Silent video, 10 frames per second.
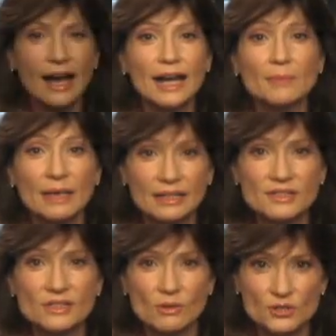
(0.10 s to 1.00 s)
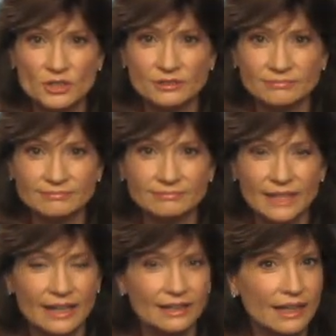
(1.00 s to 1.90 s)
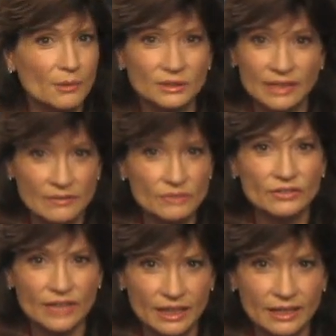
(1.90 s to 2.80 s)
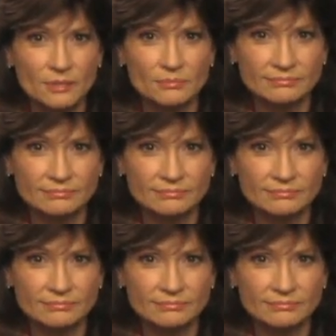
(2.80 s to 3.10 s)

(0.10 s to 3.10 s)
I met a soldier, and I will never forget him.